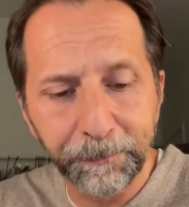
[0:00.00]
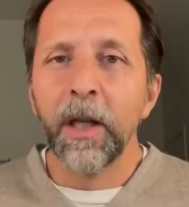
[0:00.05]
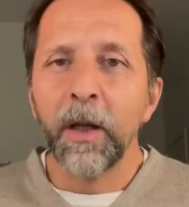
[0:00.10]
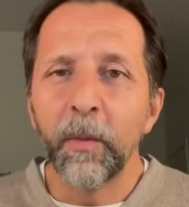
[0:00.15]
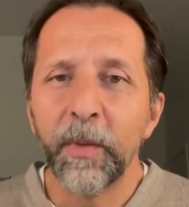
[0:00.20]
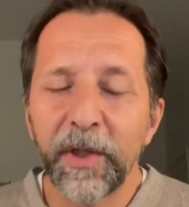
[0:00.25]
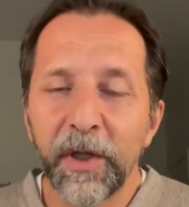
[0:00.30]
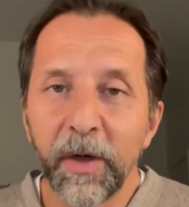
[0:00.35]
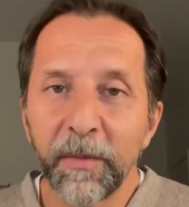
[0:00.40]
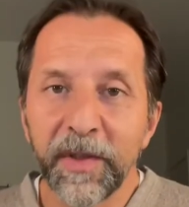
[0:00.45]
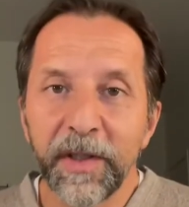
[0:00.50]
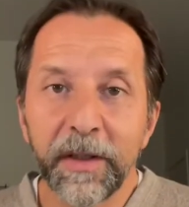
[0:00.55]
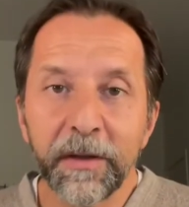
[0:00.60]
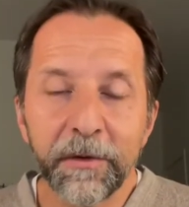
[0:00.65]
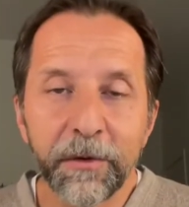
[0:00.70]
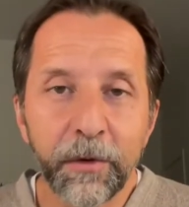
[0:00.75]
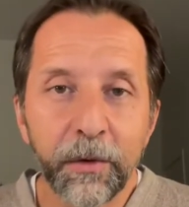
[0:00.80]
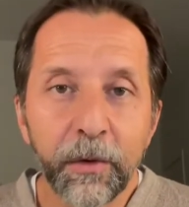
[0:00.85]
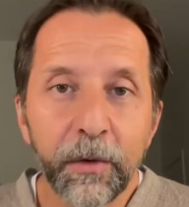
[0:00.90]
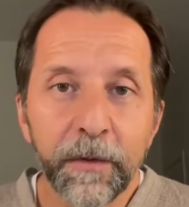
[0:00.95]
We come here
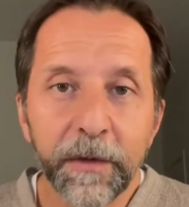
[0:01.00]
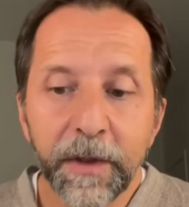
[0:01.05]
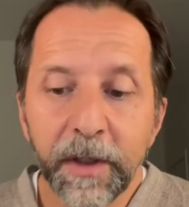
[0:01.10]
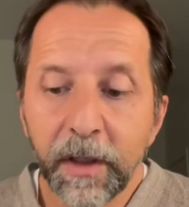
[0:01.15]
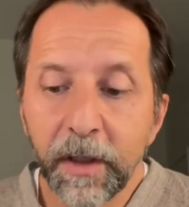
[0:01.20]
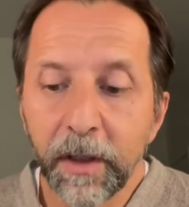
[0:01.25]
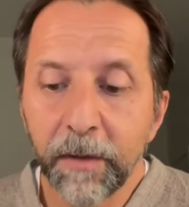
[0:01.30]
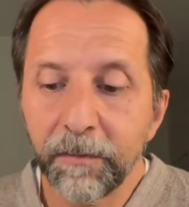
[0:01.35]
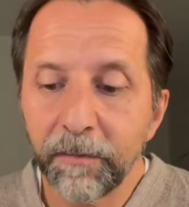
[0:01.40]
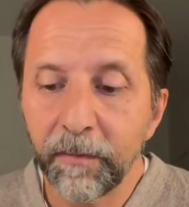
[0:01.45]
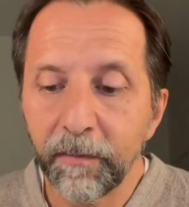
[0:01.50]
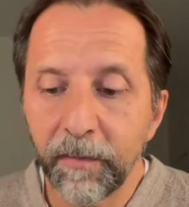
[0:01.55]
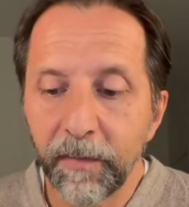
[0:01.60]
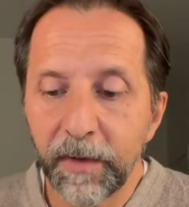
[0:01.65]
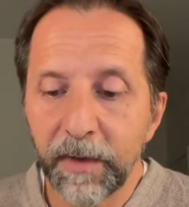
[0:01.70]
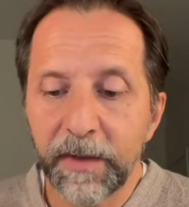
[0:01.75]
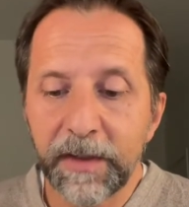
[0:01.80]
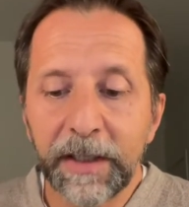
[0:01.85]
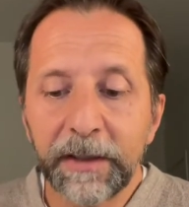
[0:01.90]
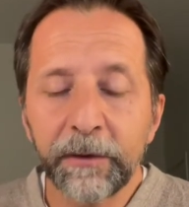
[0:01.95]
to the
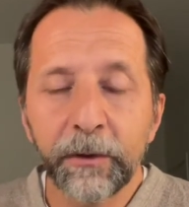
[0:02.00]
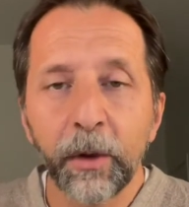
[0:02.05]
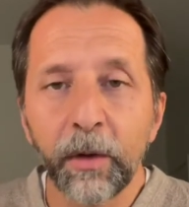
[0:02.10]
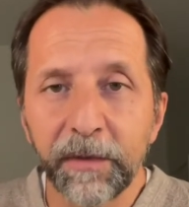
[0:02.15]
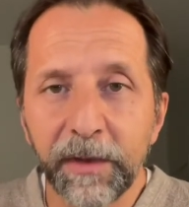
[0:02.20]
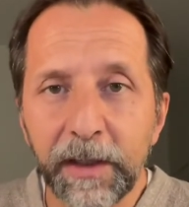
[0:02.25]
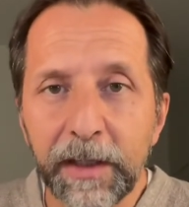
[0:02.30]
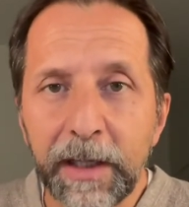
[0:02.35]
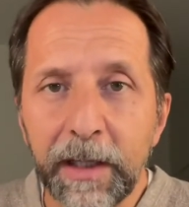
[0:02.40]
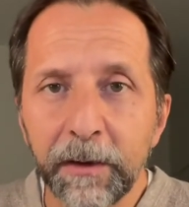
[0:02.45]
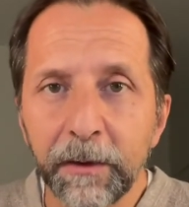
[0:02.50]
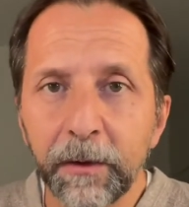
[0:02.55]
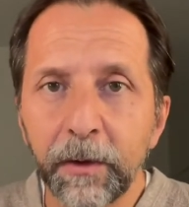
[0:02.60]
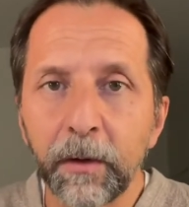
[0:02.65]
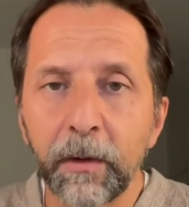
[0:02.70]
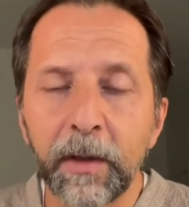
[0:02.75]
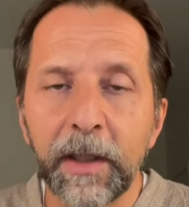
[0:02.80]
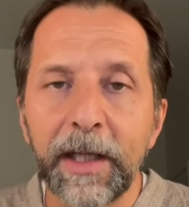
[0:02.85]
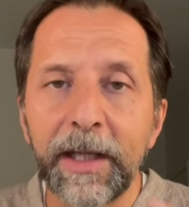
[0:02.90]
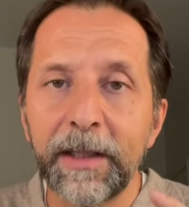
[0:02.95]
center of the
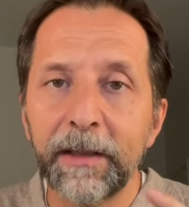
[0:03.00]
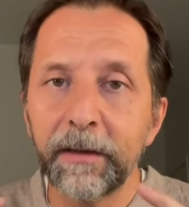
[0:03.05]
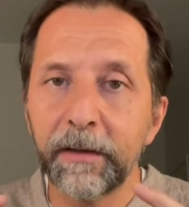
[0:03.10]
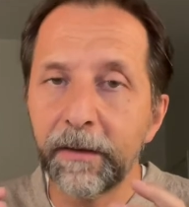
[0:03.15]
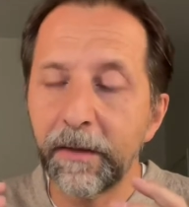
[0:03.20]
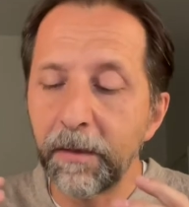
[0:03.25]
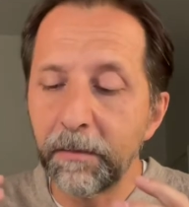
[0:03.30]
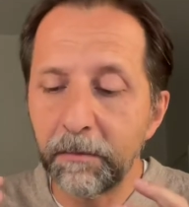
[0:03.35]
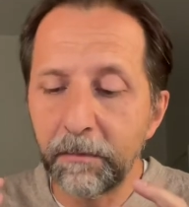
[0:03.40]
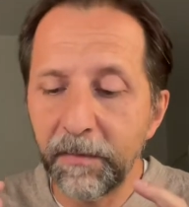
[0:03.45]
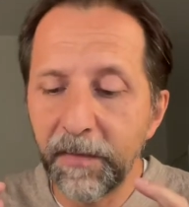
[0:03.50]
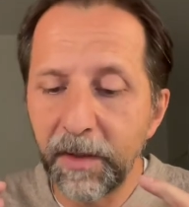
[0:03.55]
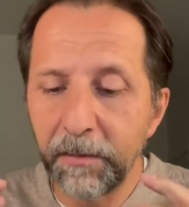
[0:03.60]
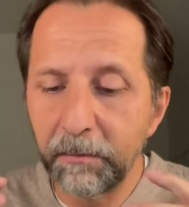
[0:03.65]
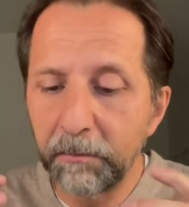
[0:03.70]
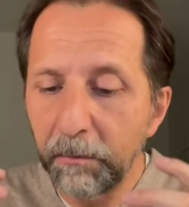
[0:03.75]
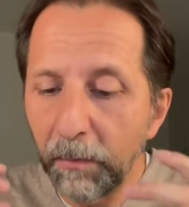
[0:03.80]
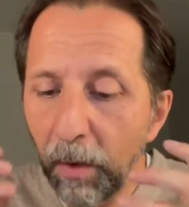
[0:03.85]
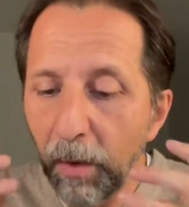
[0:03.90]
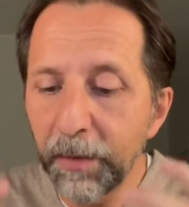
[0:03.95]
canto and the, the
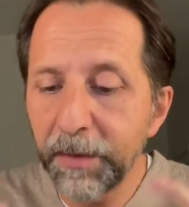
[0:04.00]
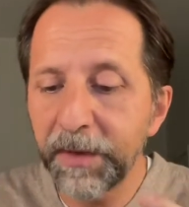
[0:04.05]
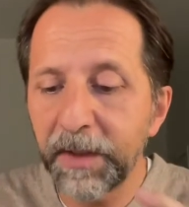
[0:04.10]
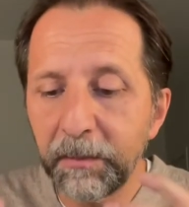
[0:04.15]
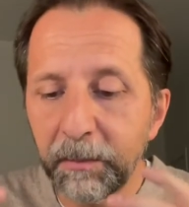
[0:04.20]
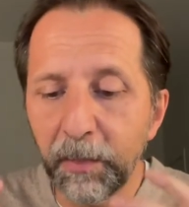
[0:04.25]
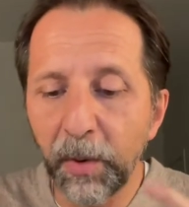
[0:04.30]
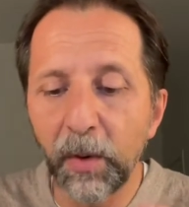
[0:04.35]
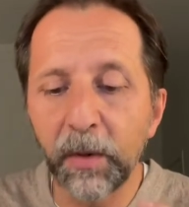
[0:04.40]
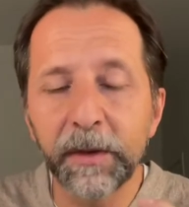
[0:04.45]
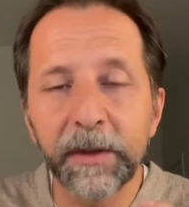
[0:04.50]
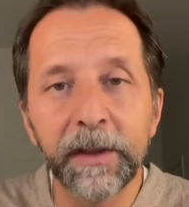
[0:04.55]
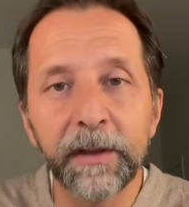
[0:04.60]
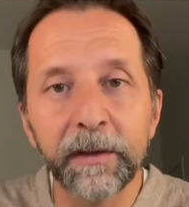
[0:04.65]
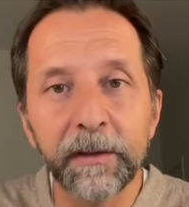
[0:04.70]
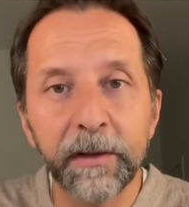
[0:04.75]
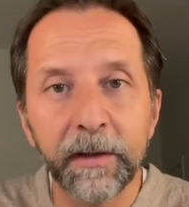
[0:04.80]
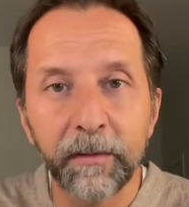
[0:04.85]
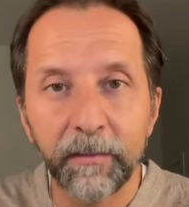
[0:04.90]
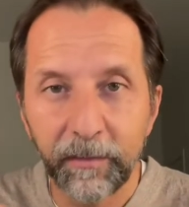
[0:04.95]
most
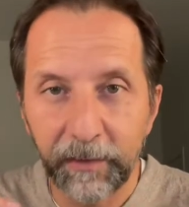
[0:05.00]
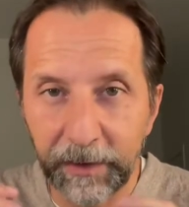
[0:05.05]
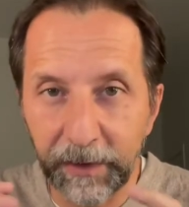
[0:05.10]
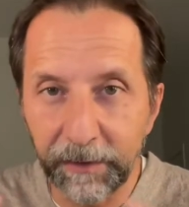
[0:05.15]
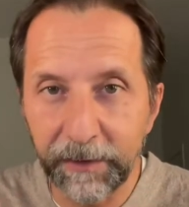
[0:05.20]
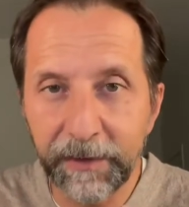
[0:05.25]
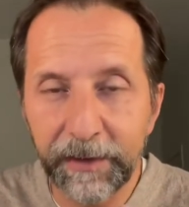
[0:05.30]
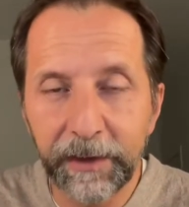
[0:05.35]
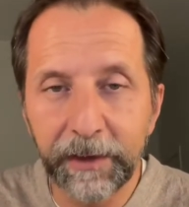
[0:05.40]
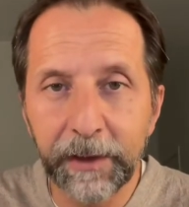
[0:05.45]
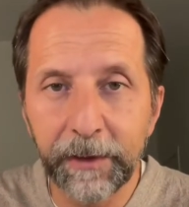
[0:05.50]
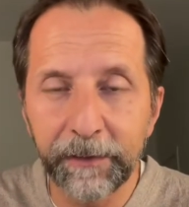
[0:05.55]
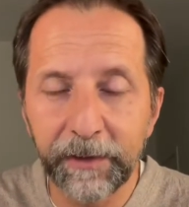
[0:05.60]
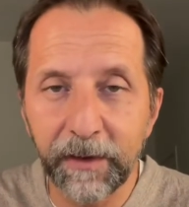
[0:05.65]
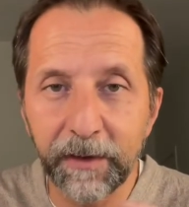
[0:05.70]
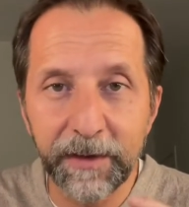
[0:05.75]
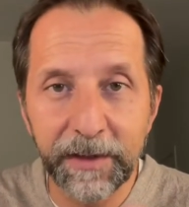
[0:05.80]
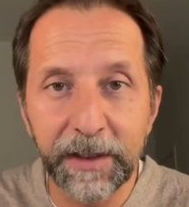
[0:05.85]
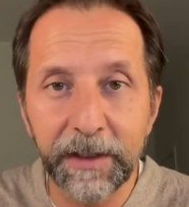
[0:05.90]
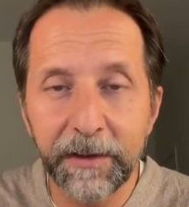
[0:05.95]
important terzine,
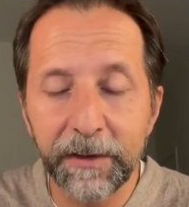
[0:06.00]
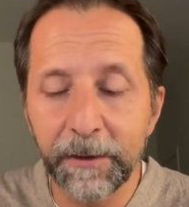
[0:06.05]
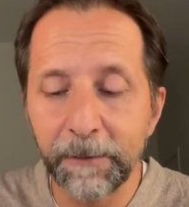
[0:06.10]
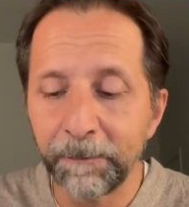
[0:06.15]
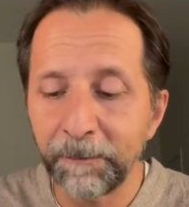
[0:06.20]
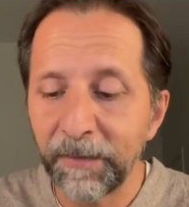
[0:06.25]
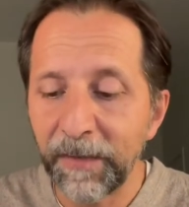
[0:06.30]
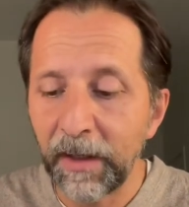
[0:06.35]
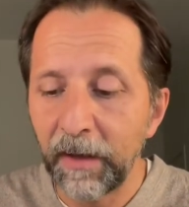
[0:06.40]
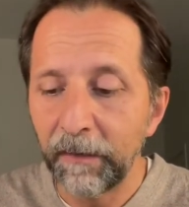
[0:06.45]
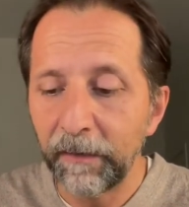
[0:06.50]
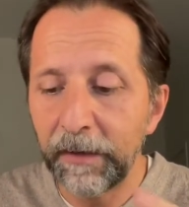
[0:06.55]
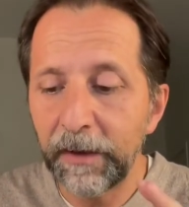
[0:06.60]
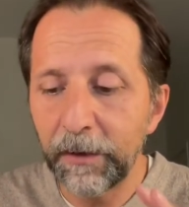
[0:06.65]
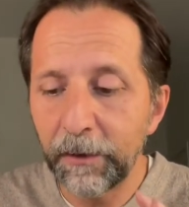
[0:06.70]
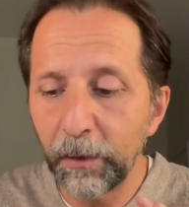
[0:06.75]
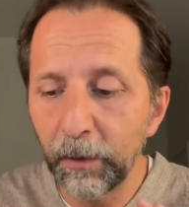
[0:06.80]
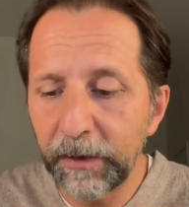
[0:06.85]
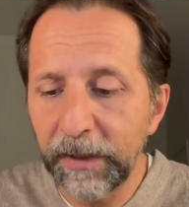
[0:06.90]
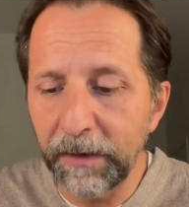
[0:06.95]
tercets. these
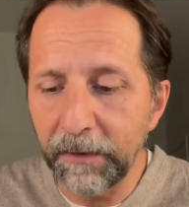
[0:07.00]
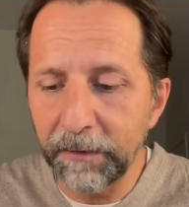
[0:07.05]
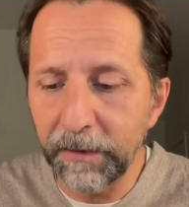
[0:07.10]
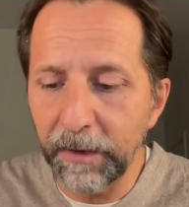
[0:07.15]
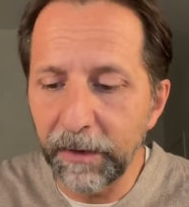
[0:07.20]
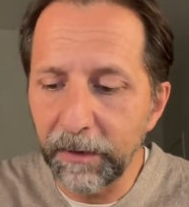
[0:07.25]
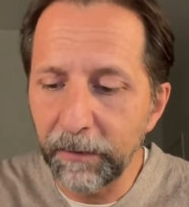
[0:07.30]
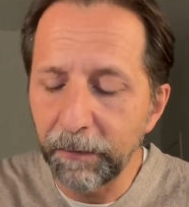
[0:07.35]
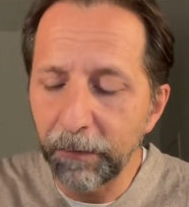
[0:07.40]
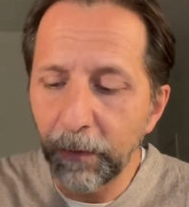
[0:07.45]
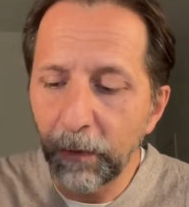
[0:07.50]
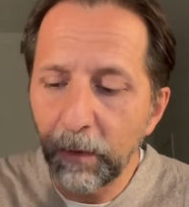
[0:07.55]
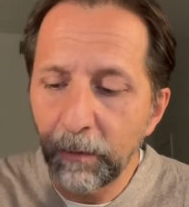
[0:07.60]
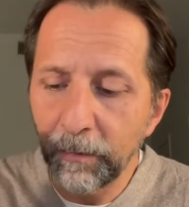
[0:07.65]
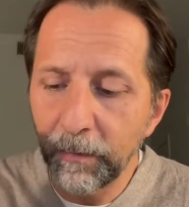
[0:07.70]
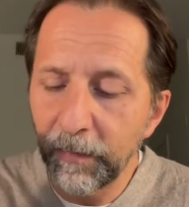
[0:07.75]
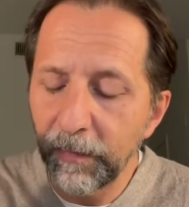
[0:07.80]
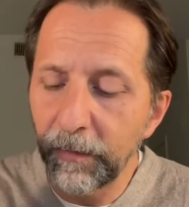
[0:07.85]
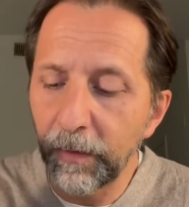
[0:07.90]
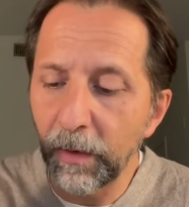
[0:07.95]
two tercets
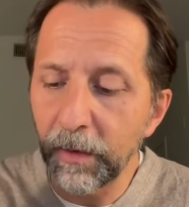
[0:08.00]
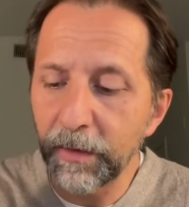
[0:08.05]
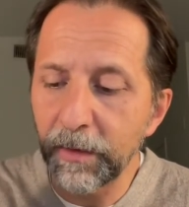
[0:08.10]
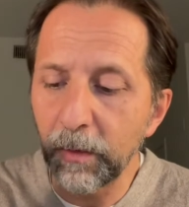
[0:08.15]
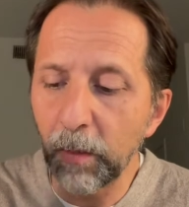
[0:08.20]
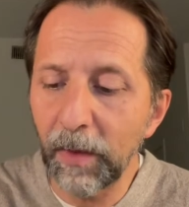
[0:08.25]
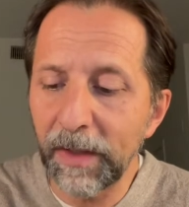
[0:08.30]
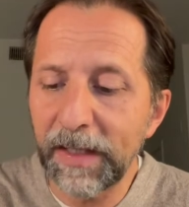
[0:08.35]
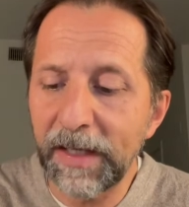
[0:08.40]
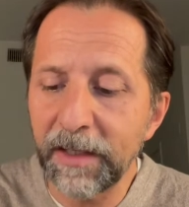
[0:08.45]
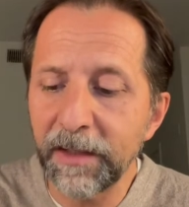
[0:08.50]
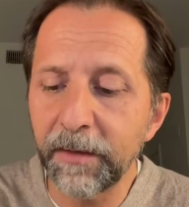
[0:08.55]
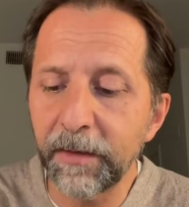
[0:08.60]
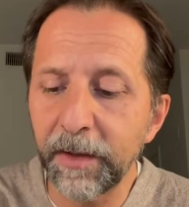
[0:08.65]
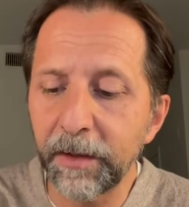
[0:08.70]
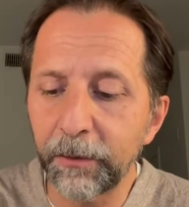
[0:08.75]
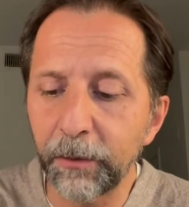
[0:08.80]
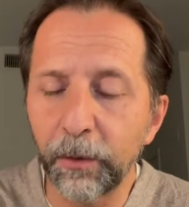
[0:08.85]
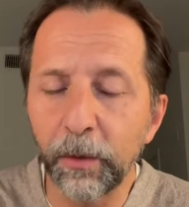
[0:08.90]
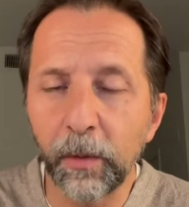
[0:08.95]
from verse
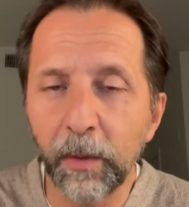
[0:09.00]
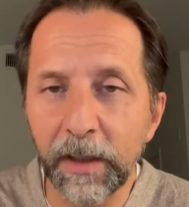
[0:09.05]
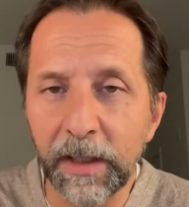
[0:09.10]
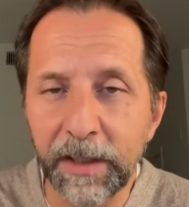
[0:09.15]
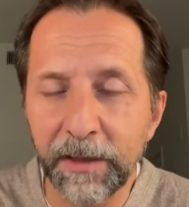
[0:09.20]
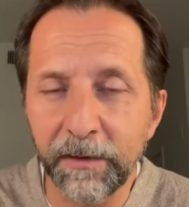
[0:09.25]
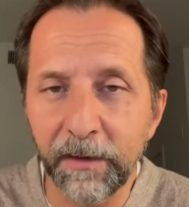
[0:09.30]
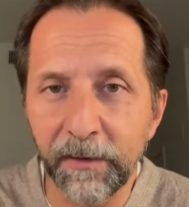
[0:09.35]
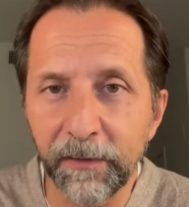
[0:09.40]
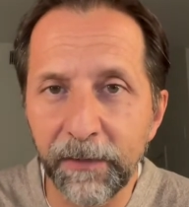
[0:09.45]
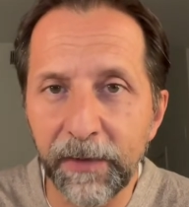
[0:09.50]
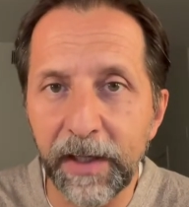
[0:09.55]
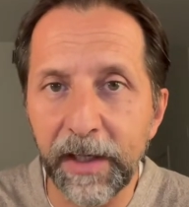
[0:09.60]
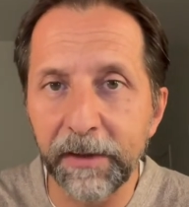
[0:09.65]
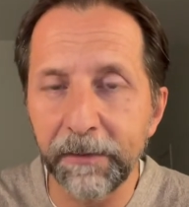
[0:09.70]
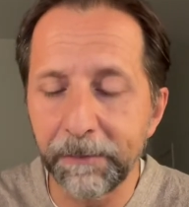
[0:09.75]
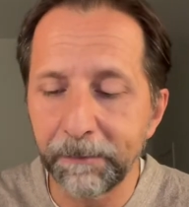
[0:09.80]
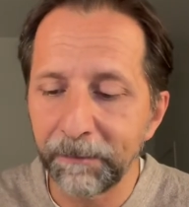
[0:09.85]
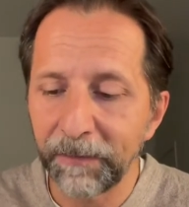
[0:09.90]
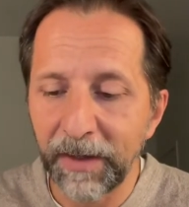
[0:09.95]
100 to 105.